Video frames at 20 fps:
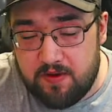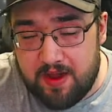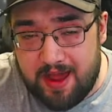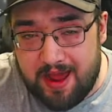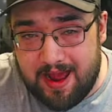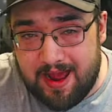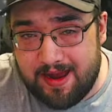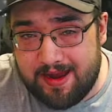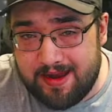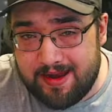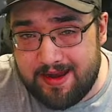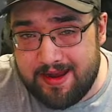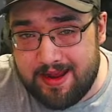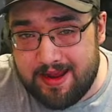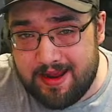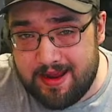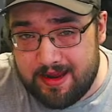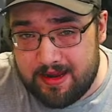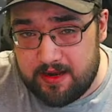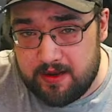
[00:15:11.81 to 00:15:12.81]
added
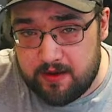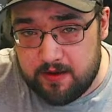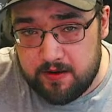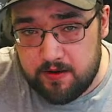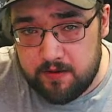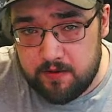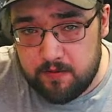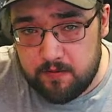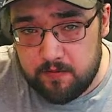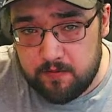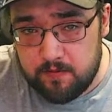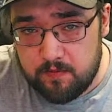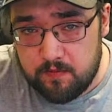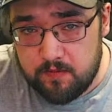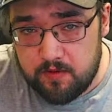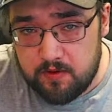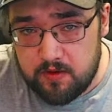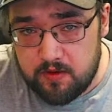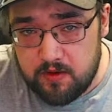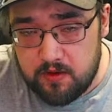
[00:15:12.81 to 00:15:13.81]
in
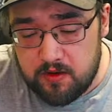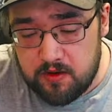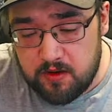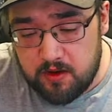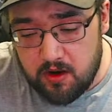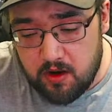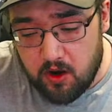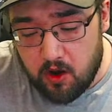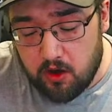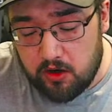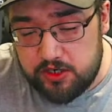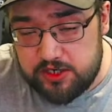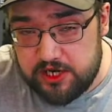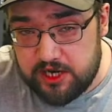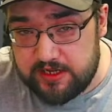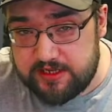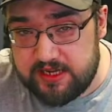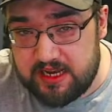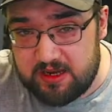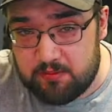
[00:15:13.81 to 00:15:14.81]
our
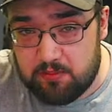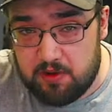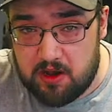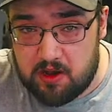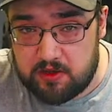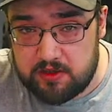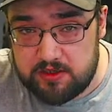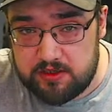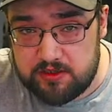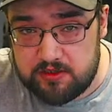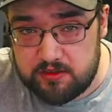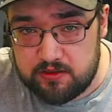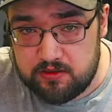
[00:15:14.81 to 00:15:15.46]
JTech box,